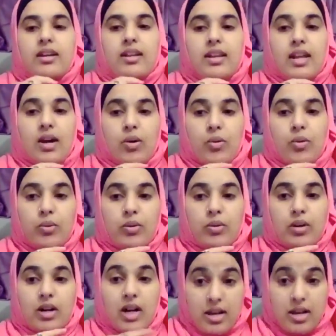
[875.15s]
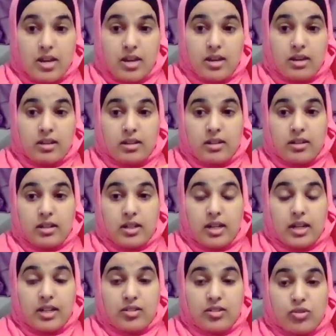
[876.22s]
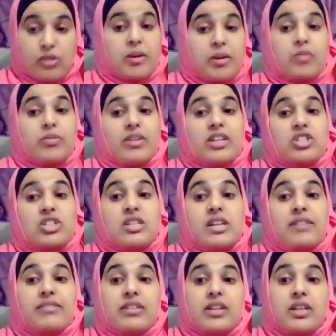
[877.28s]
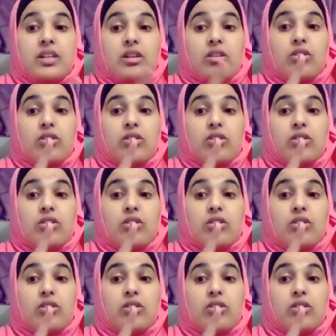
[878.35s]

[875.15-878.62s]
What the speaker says: Now, Sulaymaan was actually delivered in